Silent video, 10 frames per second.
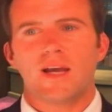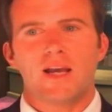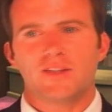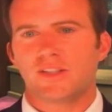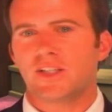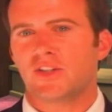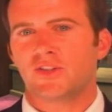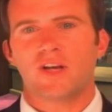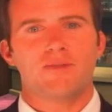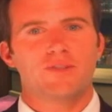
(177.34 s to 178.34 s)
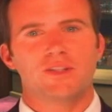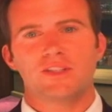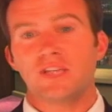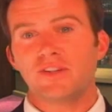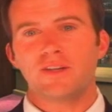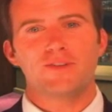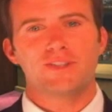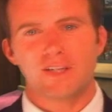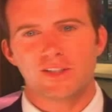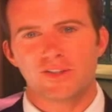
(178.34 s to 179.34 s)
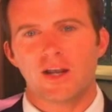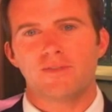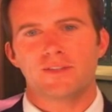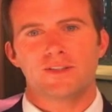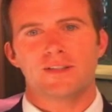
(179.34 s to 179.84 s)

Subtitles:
estheticians' offices. Even in physicians' offices